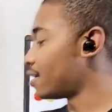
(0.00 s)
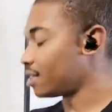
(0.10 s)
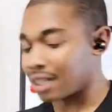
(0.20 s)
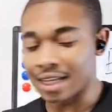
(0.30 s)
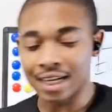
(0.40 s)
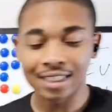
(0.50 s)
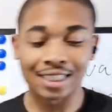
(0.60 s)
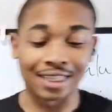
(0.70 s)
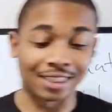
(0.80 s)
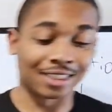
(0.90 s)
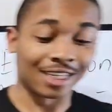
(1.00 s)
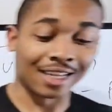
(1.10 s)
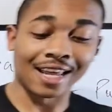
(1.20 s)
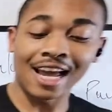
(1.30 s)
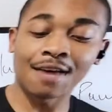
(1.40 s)
there's a lot of tactics that
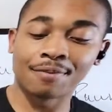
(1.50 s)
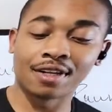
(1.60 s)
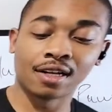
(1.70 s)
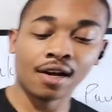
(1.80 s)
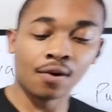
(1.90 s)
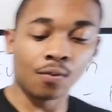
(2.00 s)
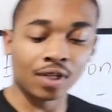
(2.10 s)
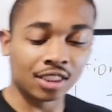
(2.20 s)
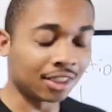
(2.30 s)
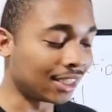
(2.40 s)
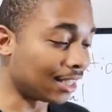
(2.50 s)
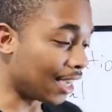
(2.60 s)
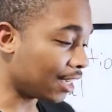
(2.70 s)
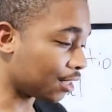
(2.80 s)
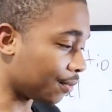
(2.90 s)
can happen once you see the
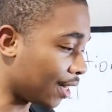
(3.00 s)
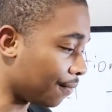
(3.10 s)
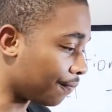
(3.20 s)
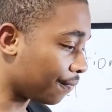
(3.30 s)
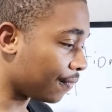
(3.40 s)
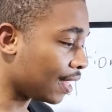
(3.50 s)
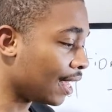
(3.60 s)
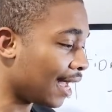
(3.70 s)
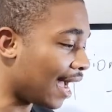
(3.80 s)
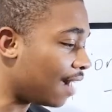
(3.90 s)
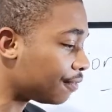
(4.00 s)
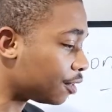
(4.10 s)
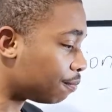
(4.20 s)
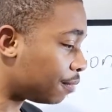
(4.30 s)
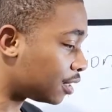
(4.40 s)
X-ray.
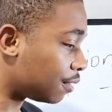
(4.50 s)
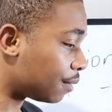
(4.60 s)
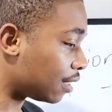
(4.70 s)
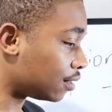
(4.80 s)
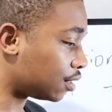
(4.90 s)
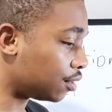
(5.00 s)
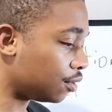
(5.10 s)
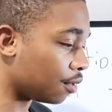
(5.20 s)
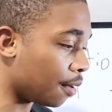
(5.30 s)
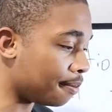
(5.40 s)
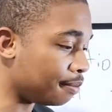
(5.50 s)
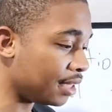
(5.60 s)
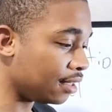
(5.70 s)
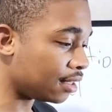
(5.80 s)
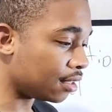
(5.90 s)
After bishop to
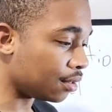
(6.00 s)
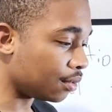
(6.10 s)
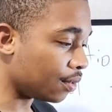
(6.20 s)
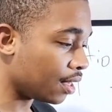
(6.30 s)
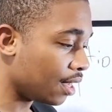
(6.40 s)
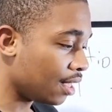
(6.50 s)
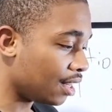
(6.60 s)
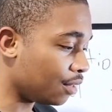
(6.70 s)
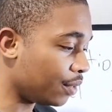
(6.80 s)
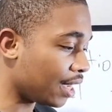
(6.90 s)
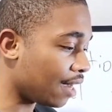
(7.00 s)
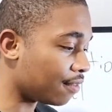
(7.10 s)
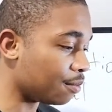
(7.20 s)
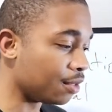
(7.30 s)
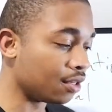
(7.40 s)
B2, then we
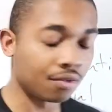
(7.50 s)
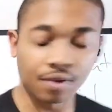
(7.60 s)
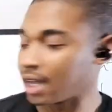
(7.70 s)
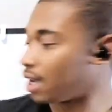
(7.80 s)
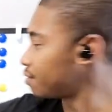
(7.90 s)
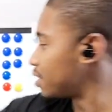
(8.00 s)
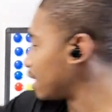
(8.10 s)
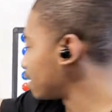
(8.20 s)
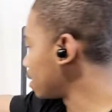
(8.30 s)
have the move F takes